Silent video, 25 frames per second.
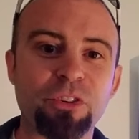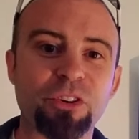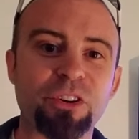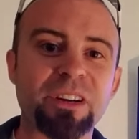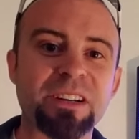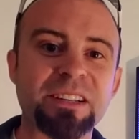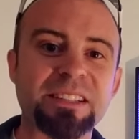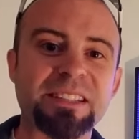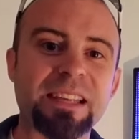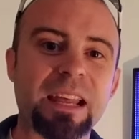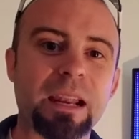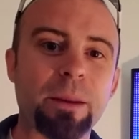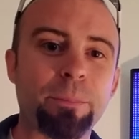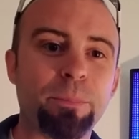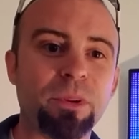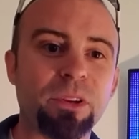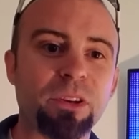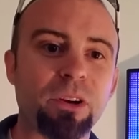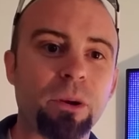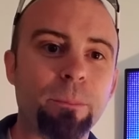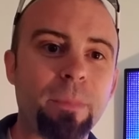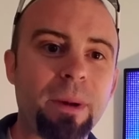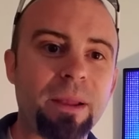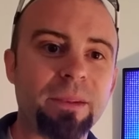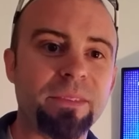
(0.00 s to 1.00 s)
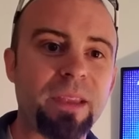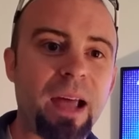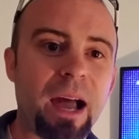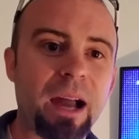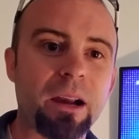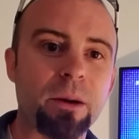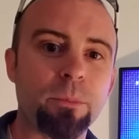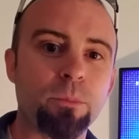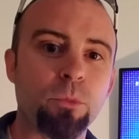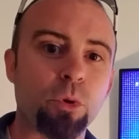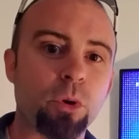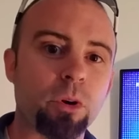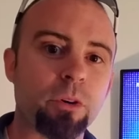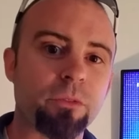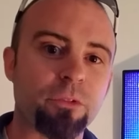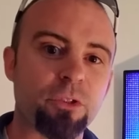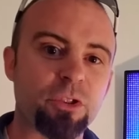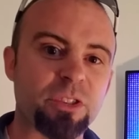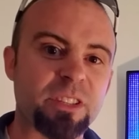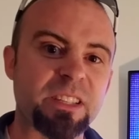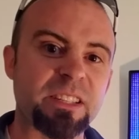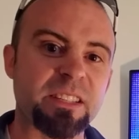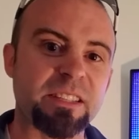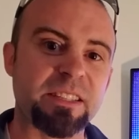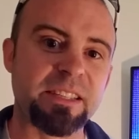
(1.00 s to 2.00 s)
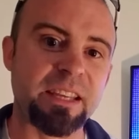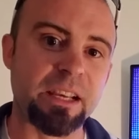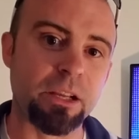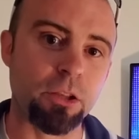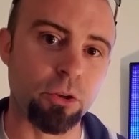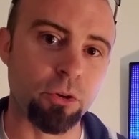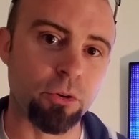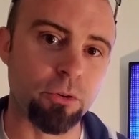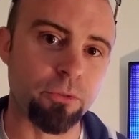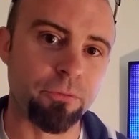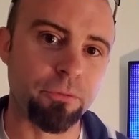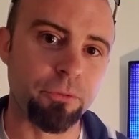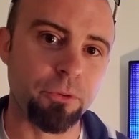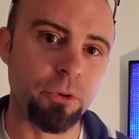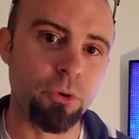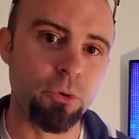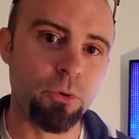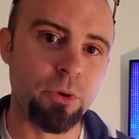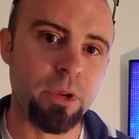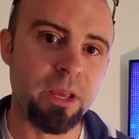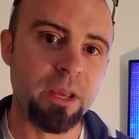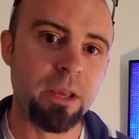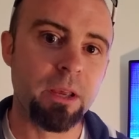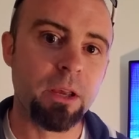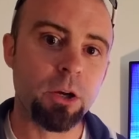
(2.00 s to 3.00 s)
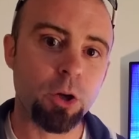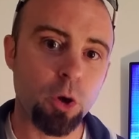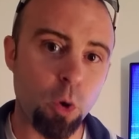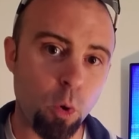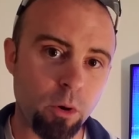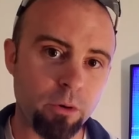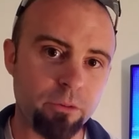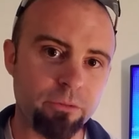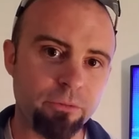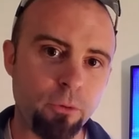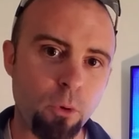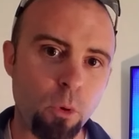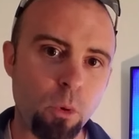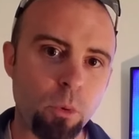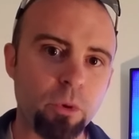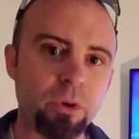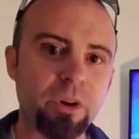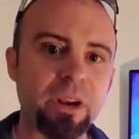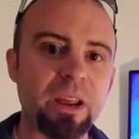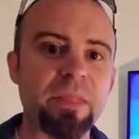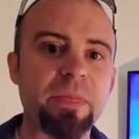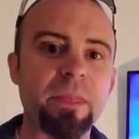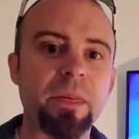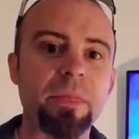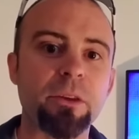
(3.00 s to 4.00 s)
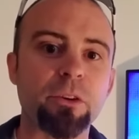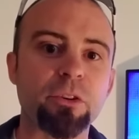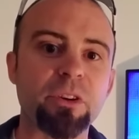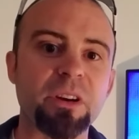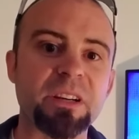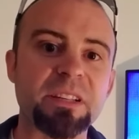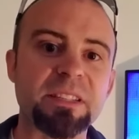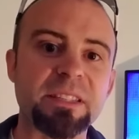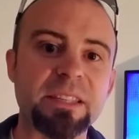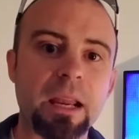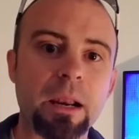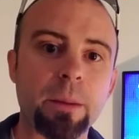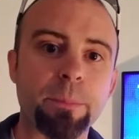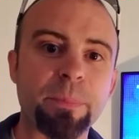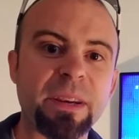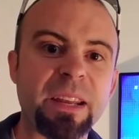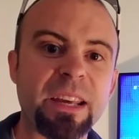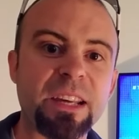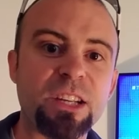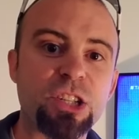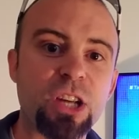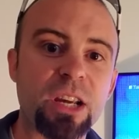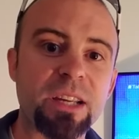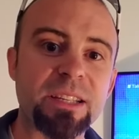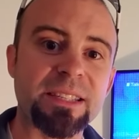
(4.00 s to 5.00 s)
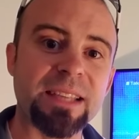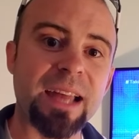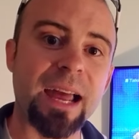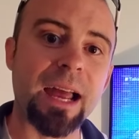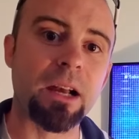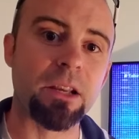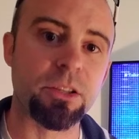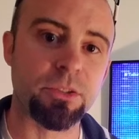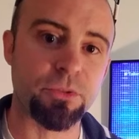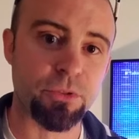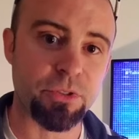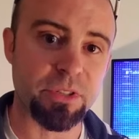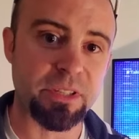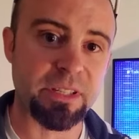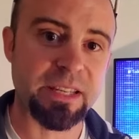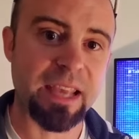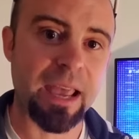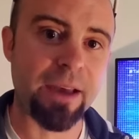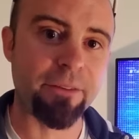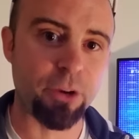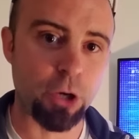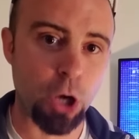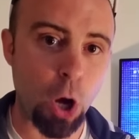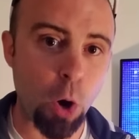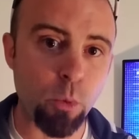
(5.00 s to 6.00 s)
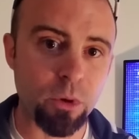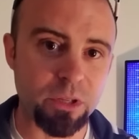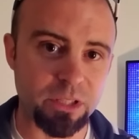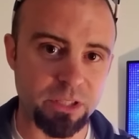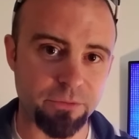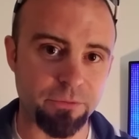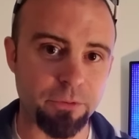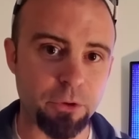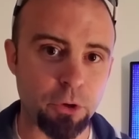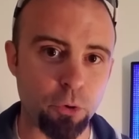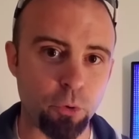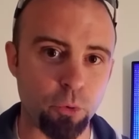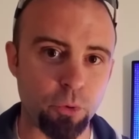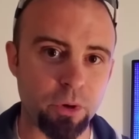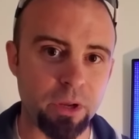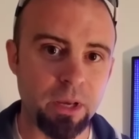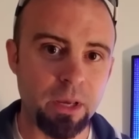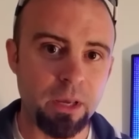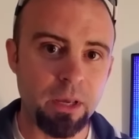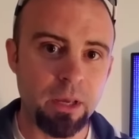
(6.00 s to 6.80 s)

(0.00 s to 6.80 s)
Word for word: They're going to set up a little Nakamura versus Ziggler feud going forward, and then they're going to set up an AJ Styles versus Kevin Owens feud.